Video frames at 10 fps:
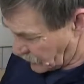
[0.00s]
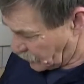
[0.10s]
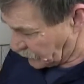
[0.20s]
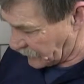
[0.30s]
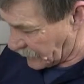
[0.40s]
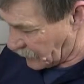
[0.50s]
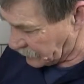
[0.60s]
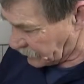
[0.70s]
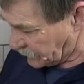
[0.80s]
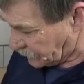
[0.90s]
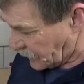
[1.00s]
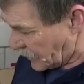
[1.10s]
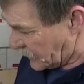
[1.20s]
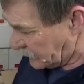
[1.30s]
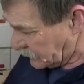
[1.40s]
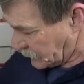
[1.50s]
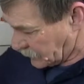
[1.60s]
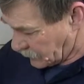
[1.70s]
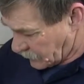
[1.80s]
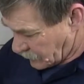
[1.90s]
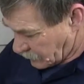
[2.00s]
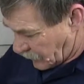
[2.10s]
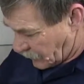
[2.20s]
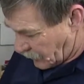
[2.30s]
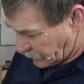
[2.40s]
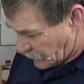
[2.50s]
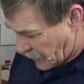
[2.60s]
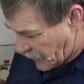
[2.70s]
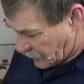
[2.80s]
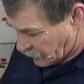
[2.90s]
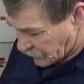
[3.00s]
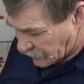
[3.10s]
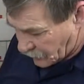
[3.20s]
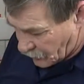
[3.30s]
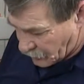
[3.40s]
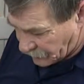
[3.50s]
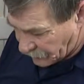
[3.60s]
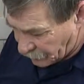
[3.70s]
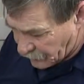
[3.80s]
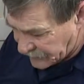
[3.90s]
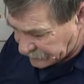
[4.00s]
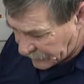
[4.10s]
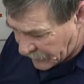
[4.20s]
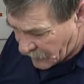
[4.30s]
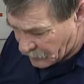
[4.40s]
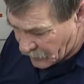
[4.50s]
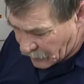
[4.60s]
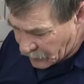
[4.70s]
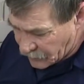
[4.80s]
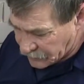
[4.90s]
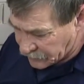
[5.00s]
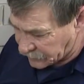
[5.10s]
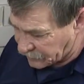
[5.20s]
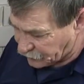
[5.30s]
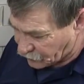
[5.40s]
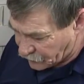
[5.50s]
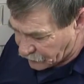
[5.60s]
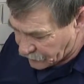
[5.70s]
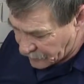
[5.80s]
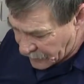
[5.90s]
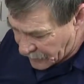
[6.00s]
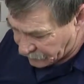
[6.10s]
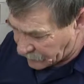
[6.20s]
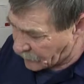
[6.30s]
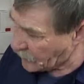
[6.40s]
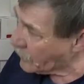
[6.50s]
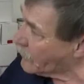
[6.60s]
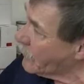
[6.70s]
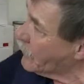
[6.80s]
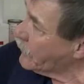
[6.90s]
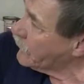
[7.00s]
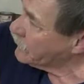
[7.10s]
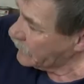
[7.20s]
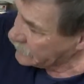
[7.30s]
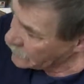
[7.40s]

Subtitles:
Put that off to the side. Right off the bat, we're going to go with a 3-tab ticket, so you're going to have to take